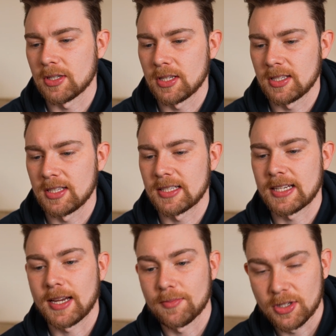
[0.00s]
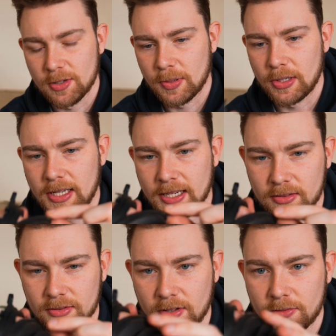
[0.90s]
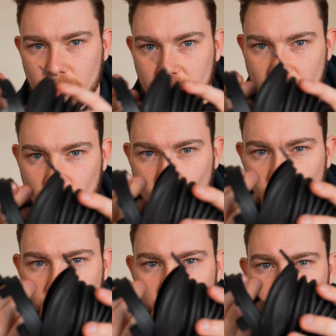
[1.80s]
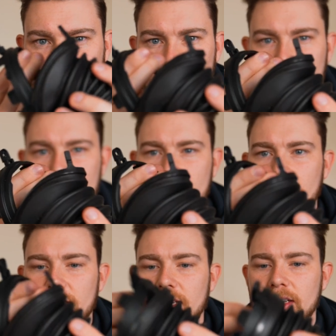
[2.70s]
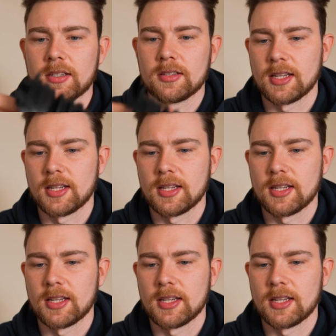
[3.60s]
So there's these tabs that you pull out. So I've already done one, as you can see there.